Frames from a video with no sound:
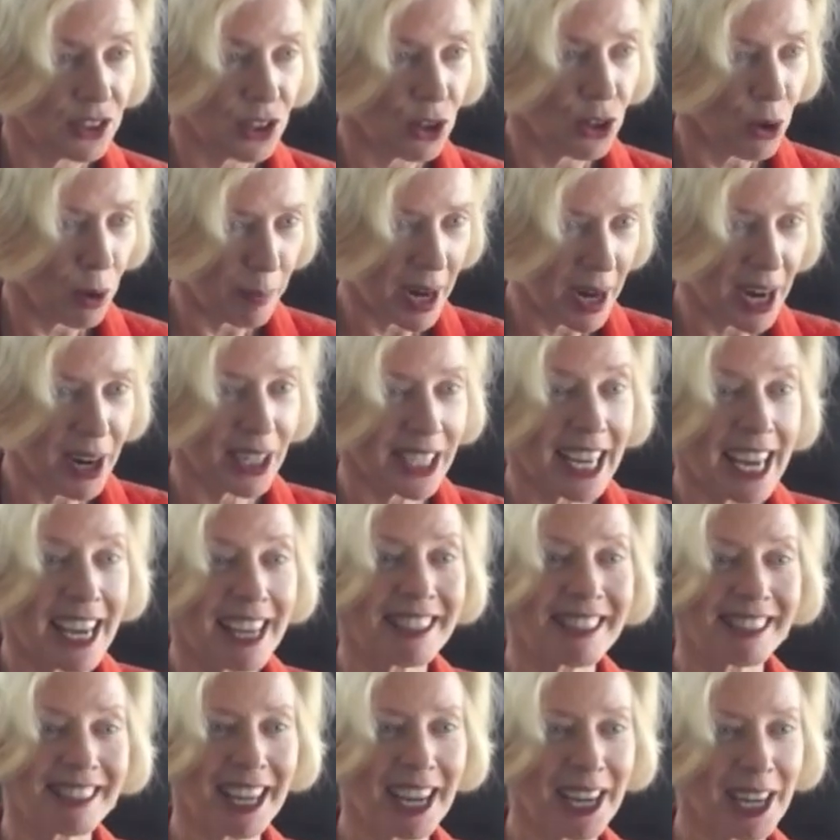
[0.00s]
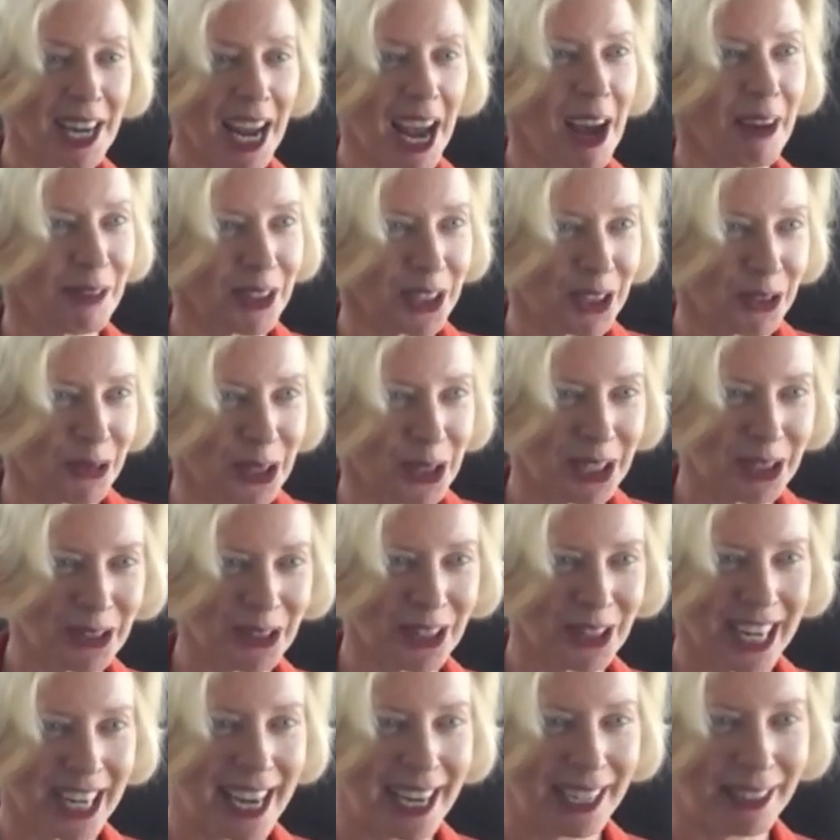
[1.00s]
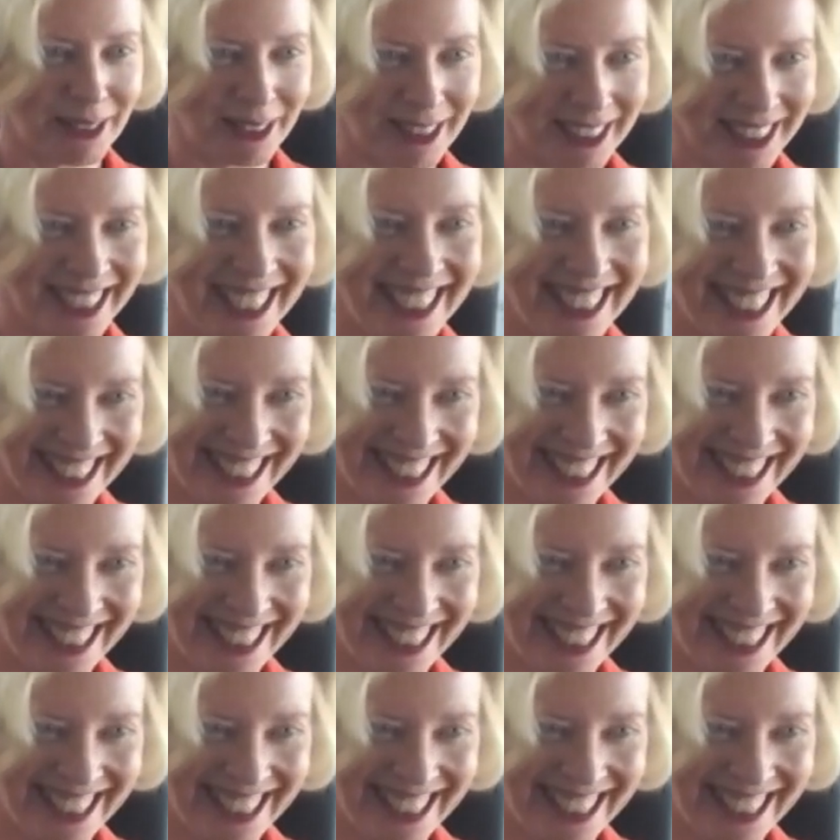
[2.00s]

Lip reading: So yes, I have a Twitter account.